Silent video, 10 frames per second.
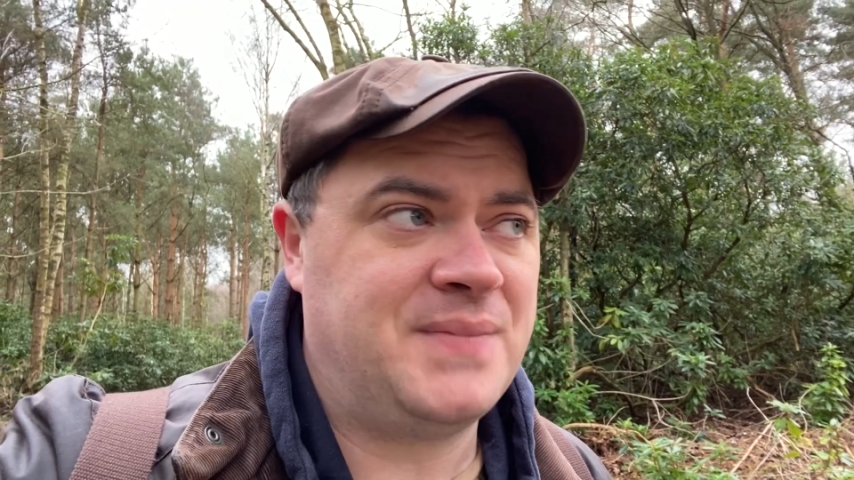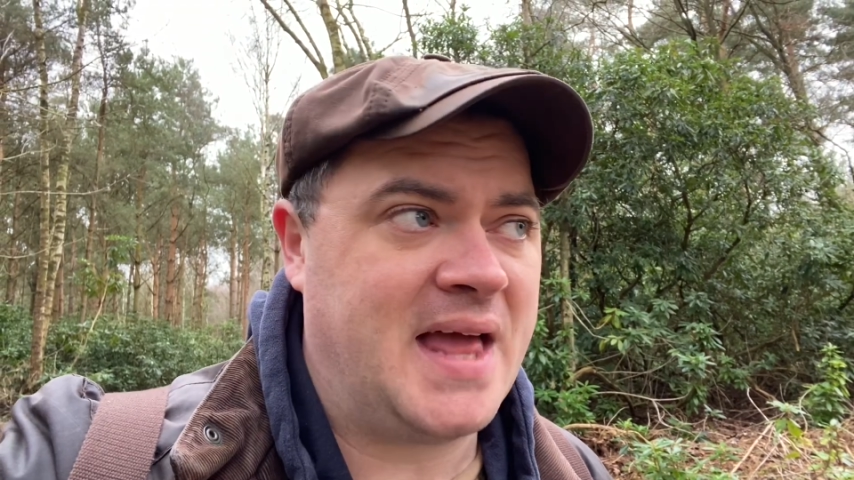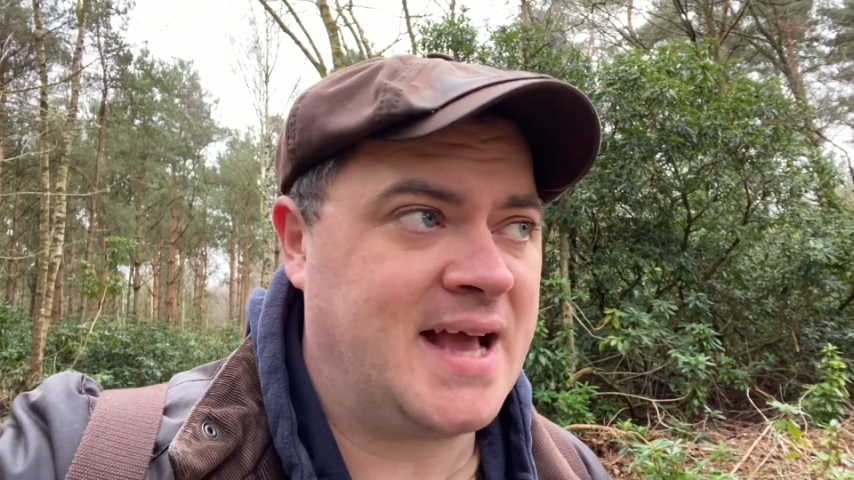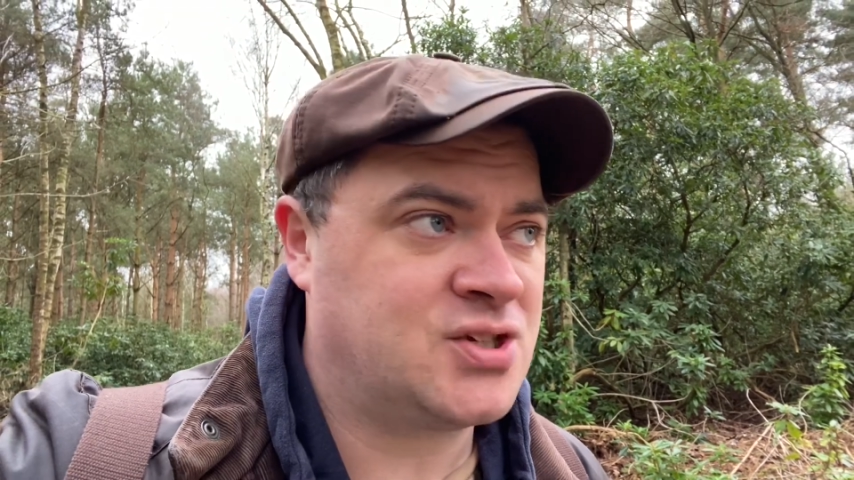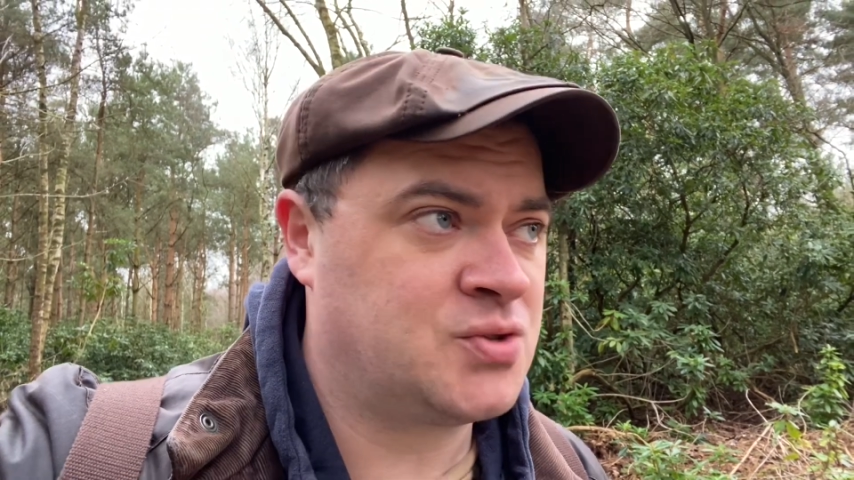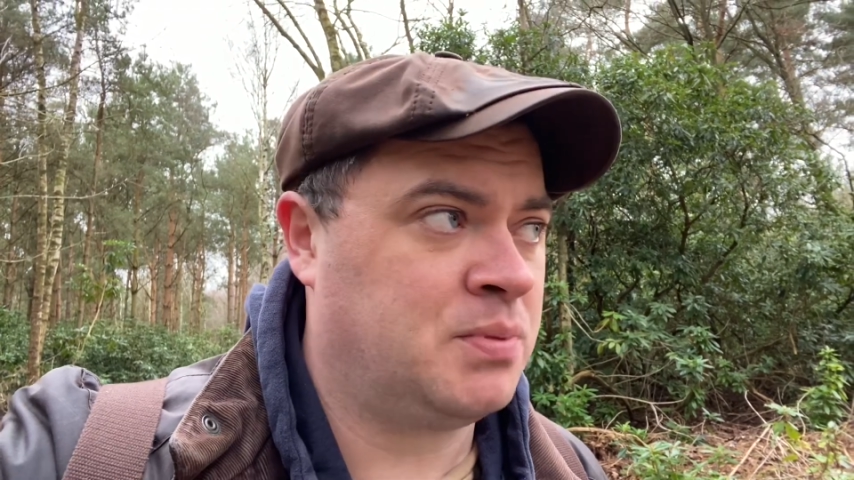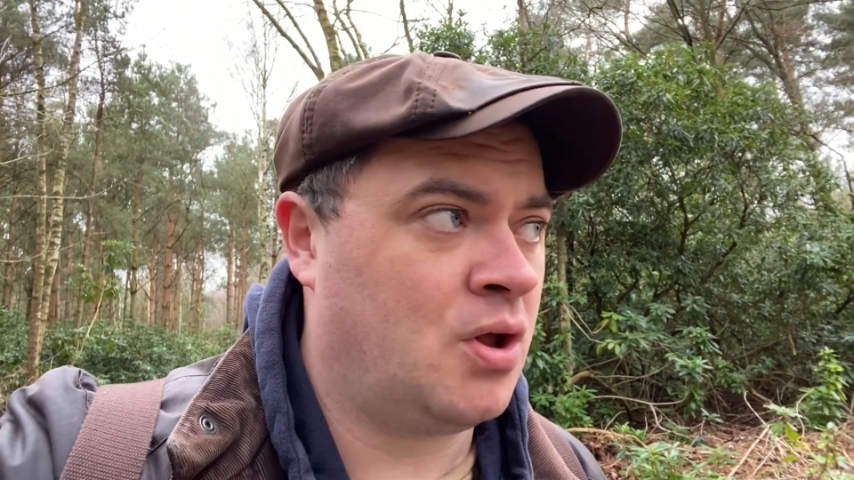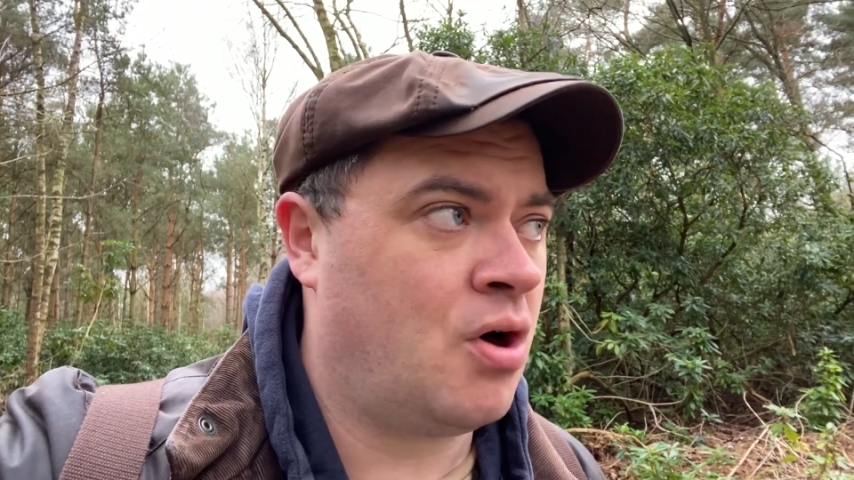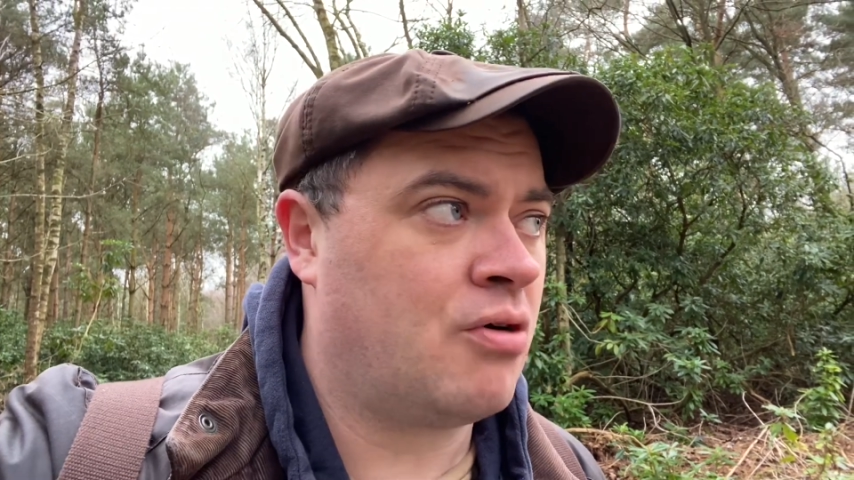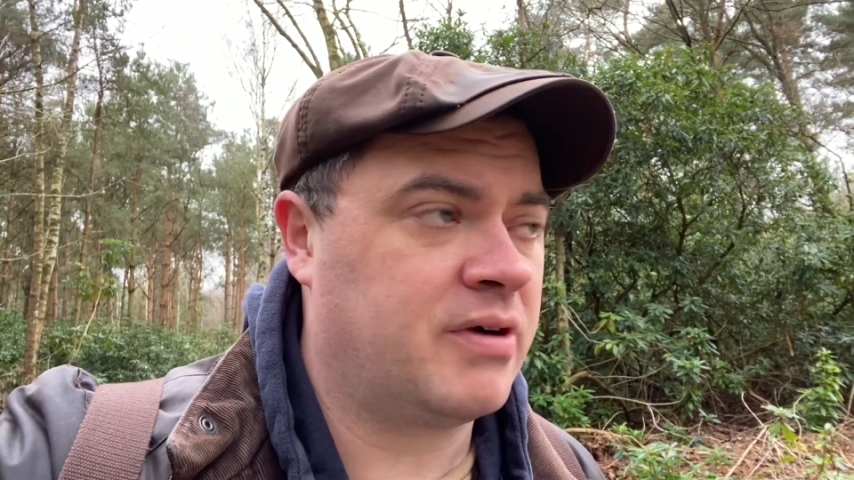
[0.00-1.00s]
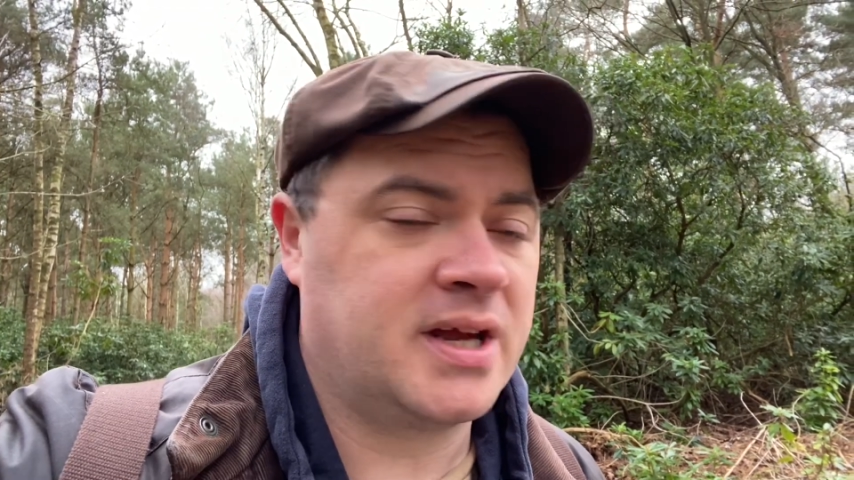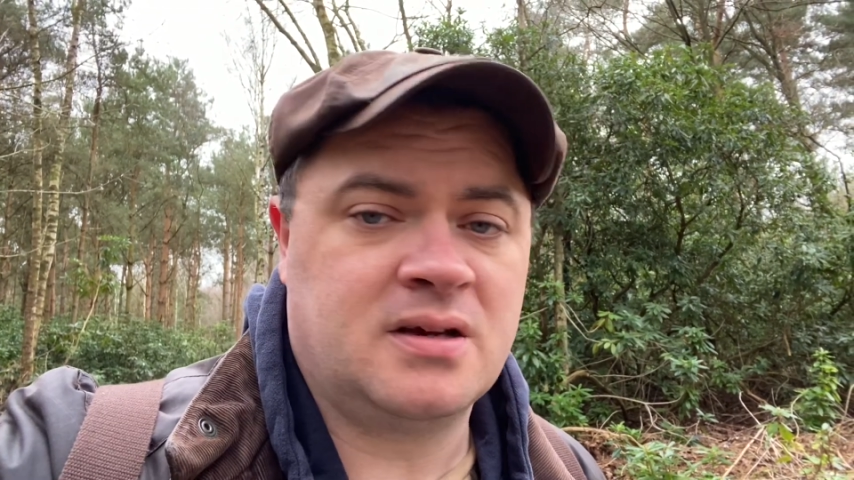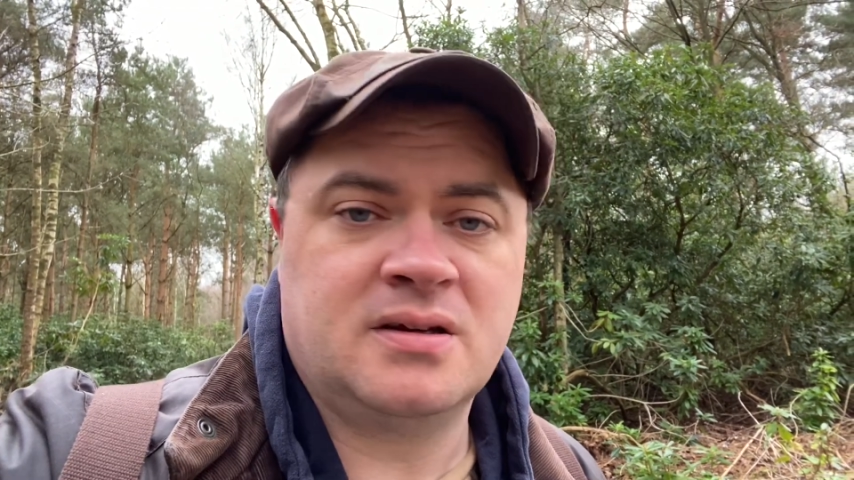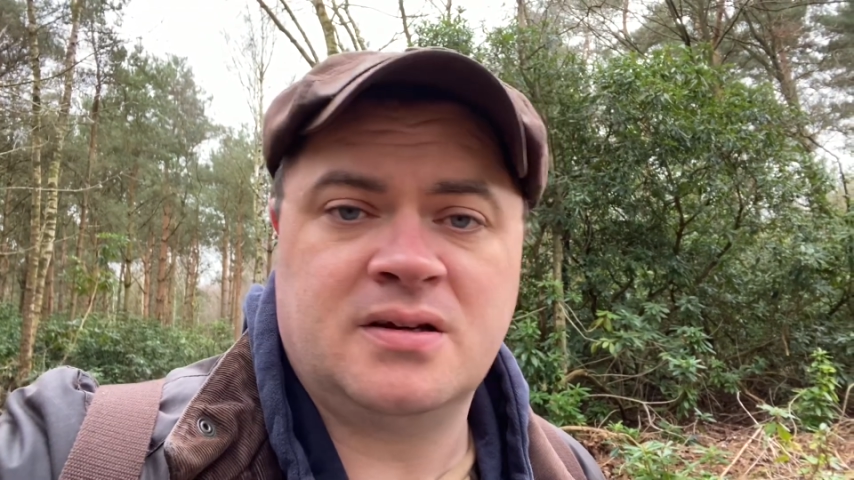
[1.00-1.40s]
exploring.